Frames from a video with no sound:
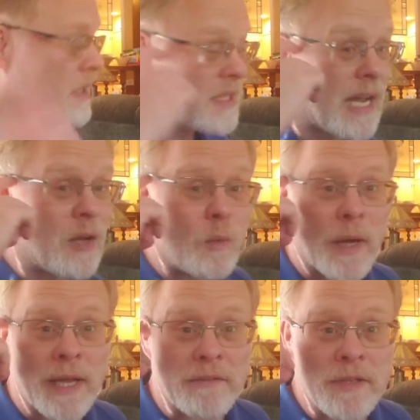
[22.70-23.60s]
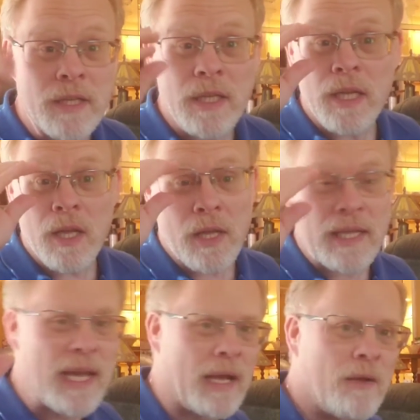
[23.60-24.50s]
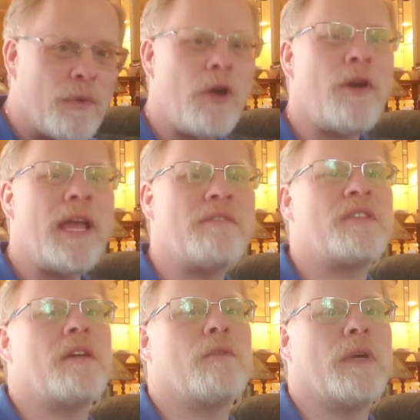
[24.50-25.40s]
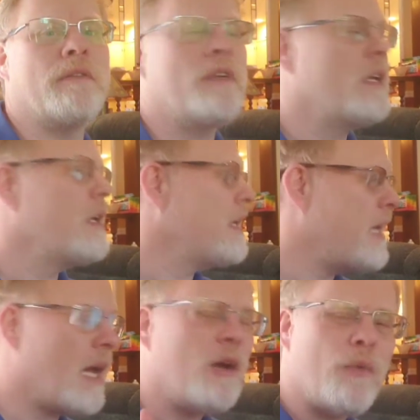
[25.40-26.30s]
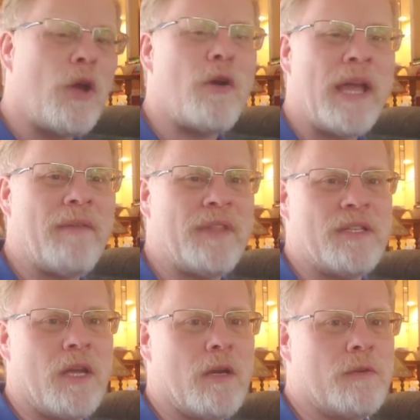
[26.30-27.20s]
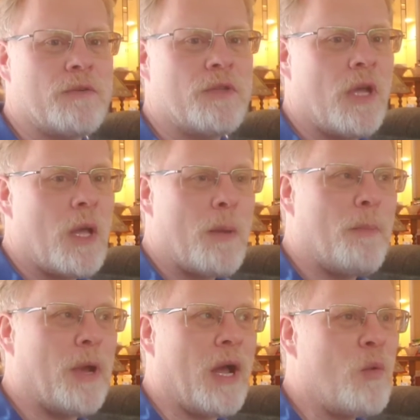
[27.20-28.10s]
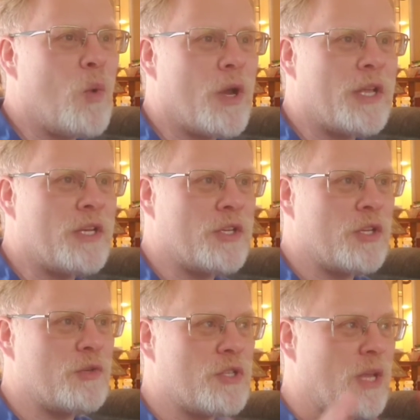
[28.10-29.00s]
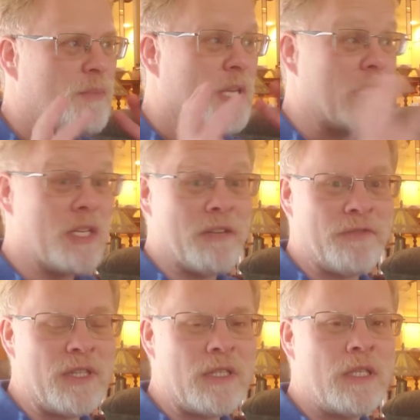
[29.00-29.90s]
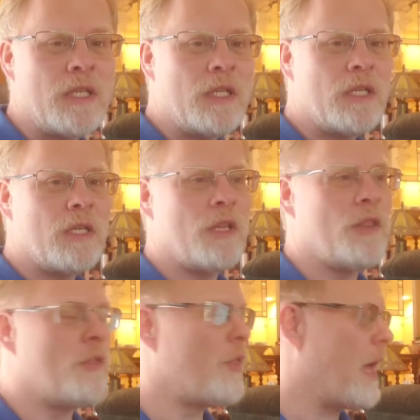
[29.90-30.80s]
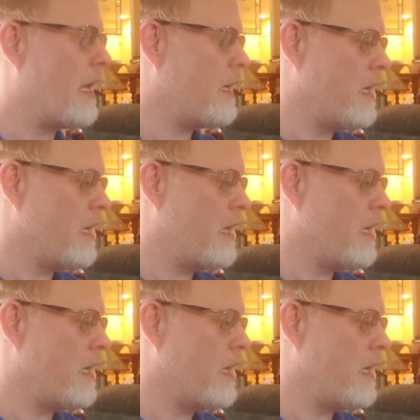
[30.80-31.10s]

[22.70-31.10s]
it. Soundwave. Yeah, we already have Soundwave. Yeah, we already have these characters. But I wanted to do something different that